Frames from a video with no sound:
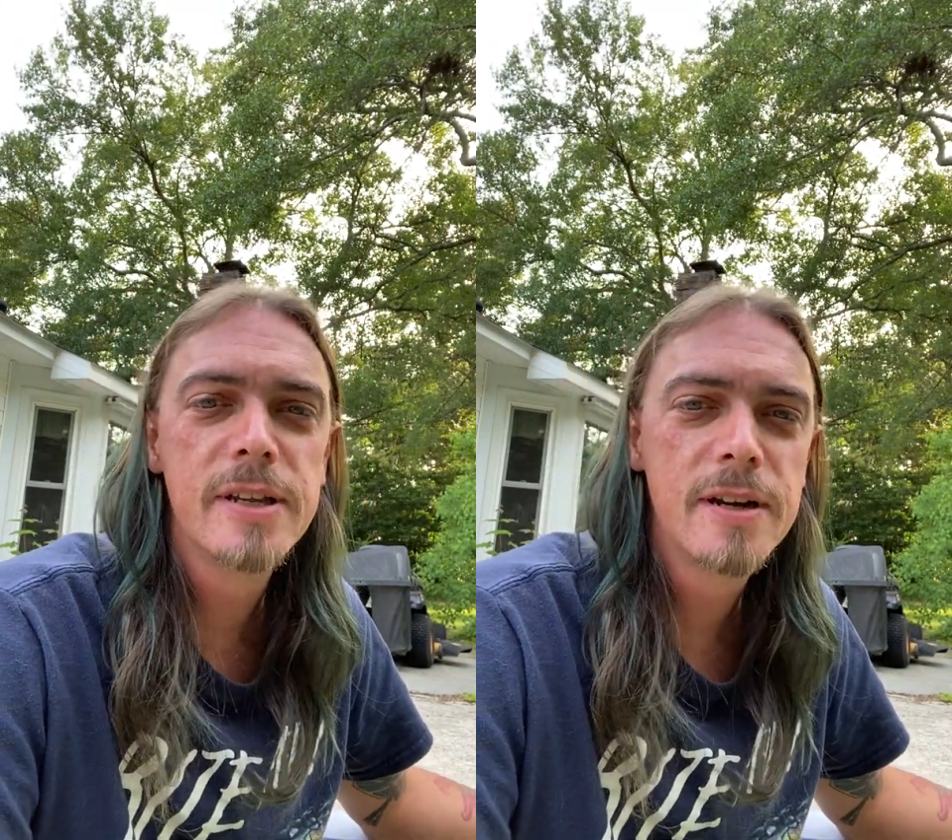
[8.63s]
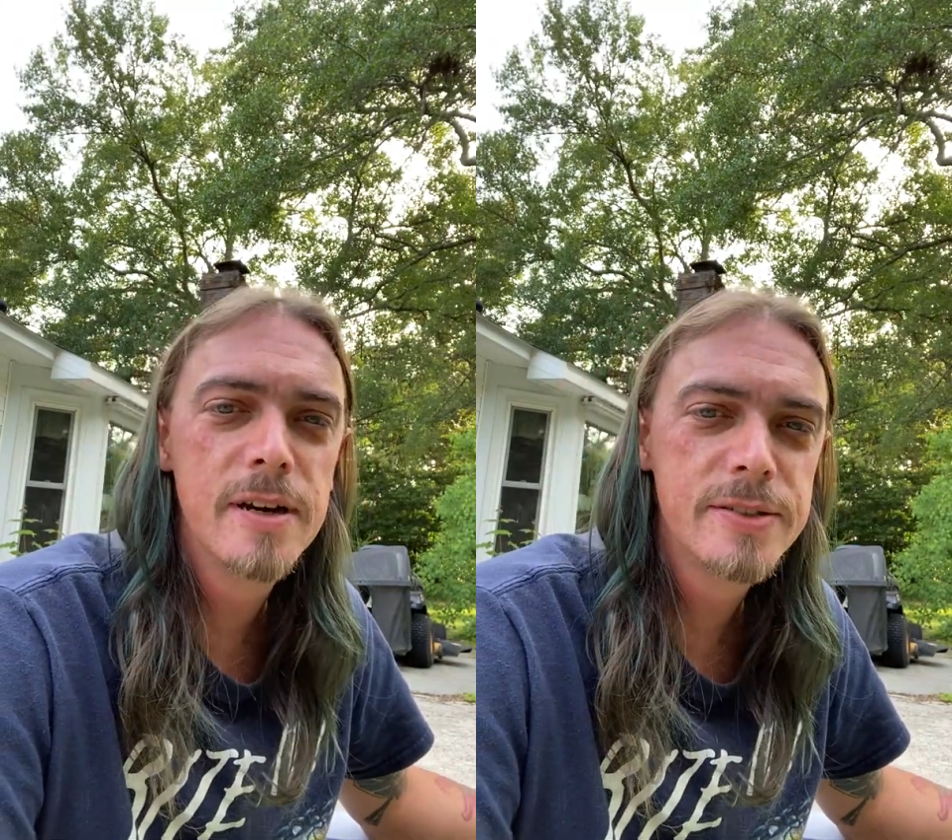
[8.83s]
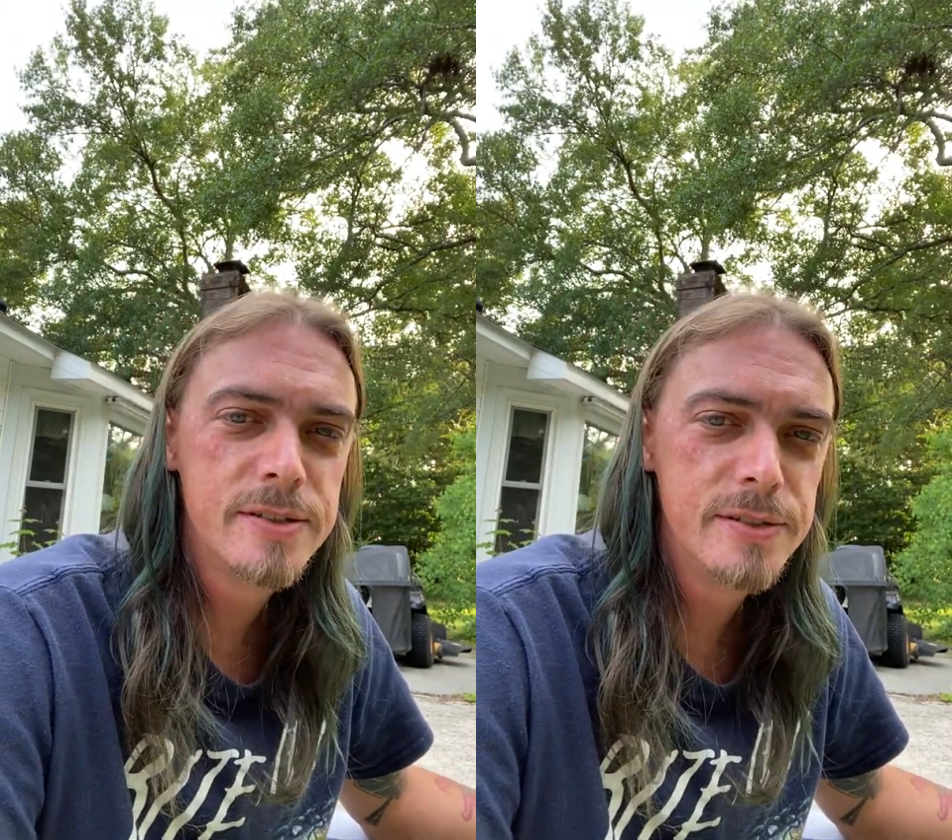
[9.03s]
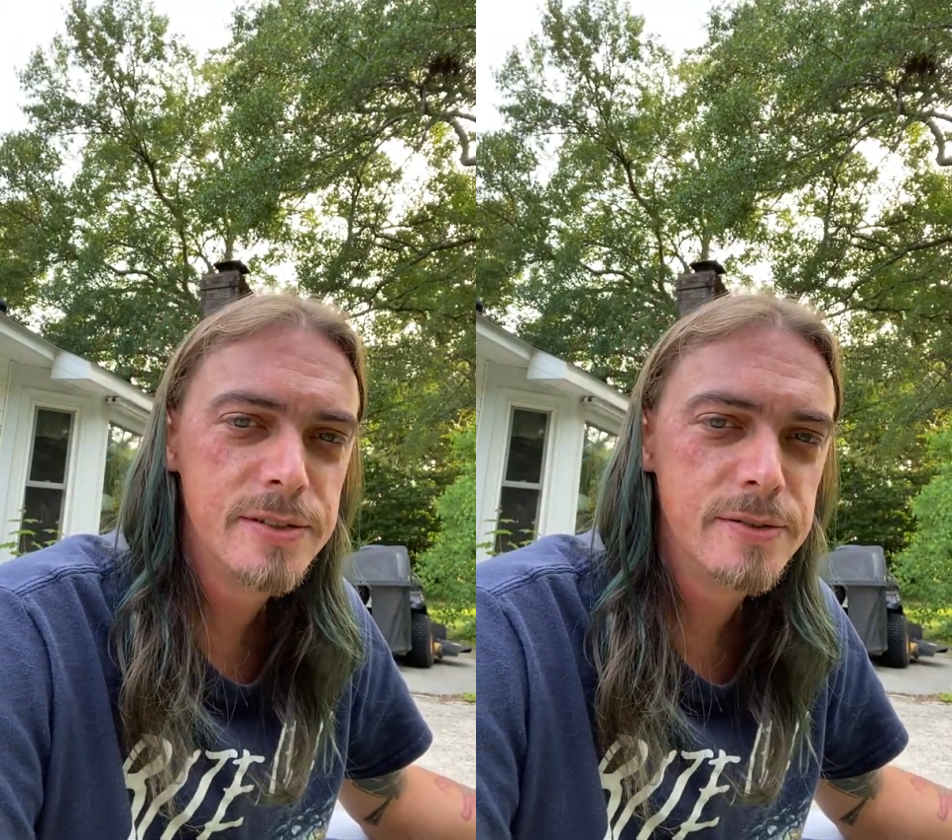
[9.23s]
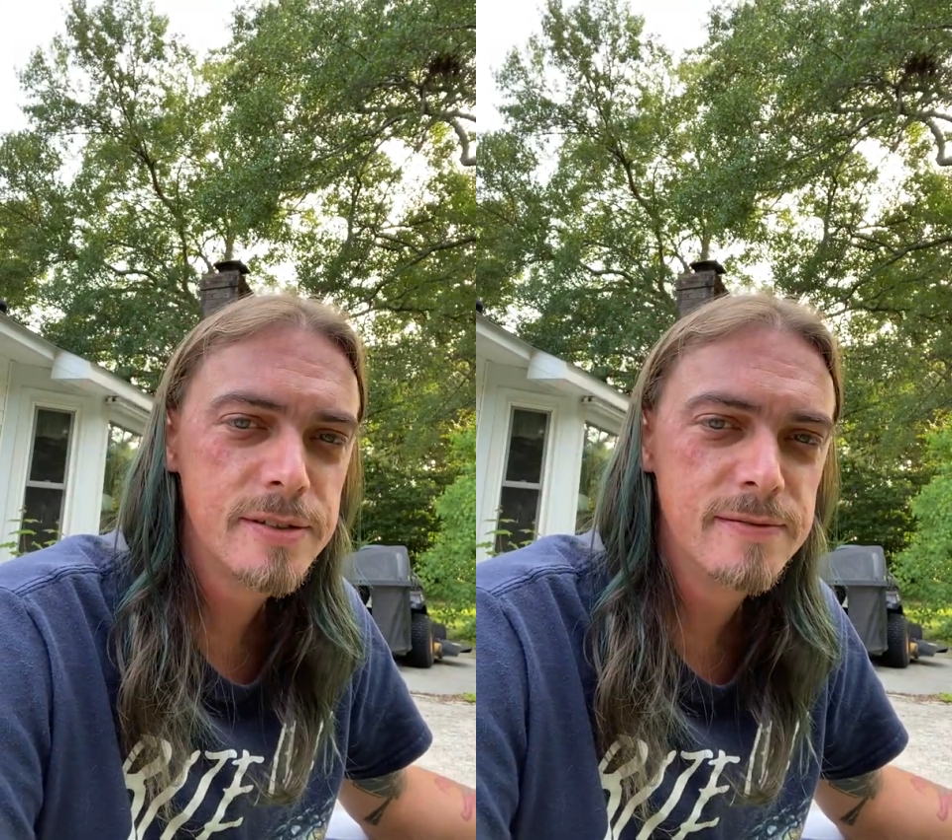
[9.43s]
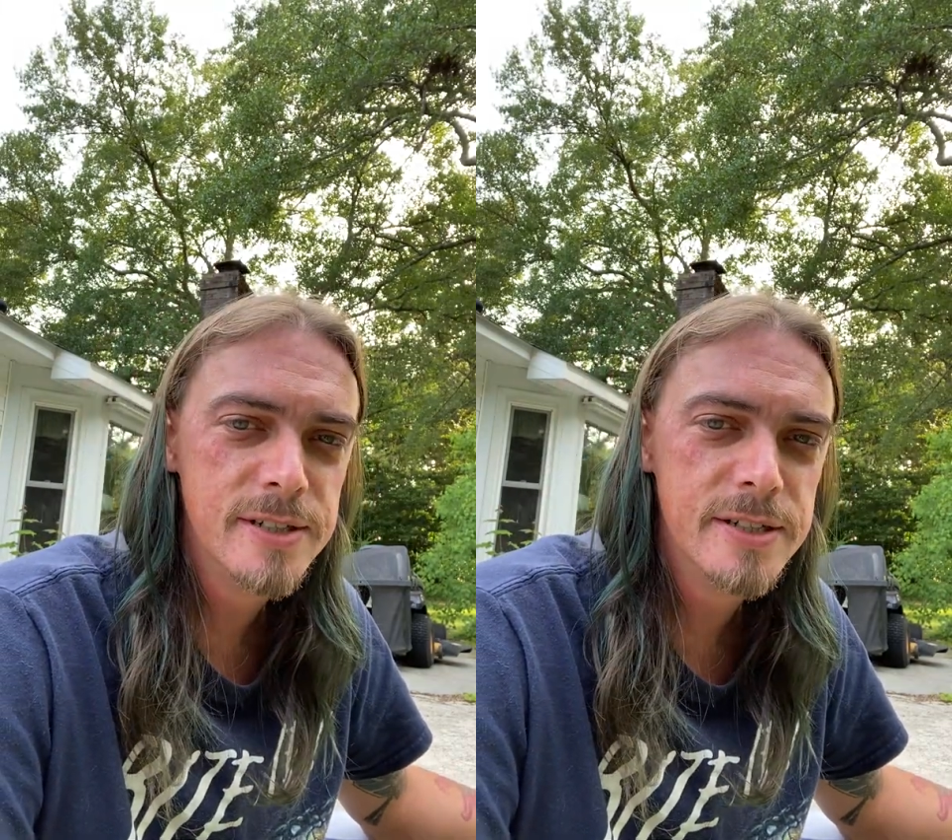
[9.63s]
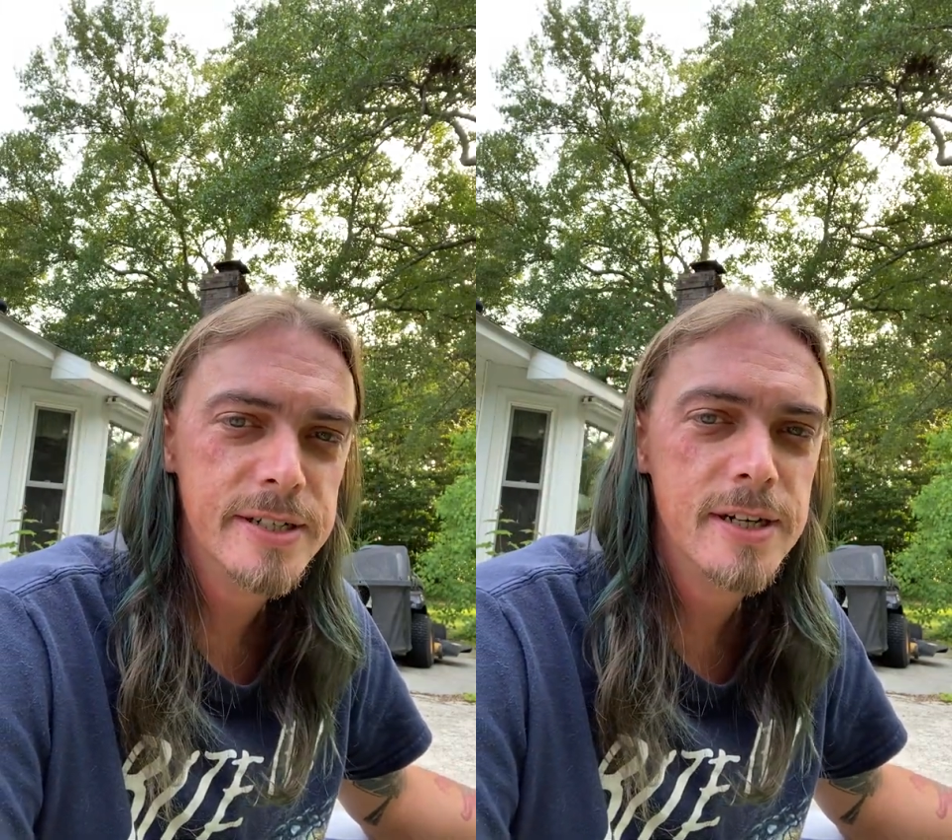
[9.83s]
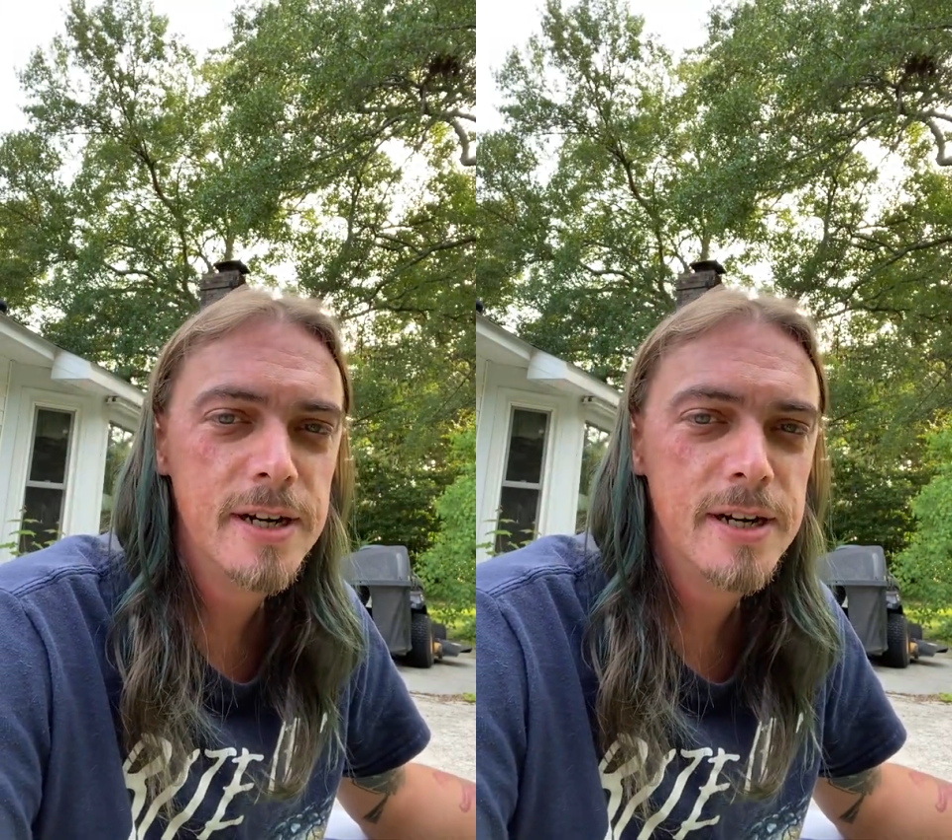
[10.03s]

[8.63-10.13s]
Constitutional Confederate.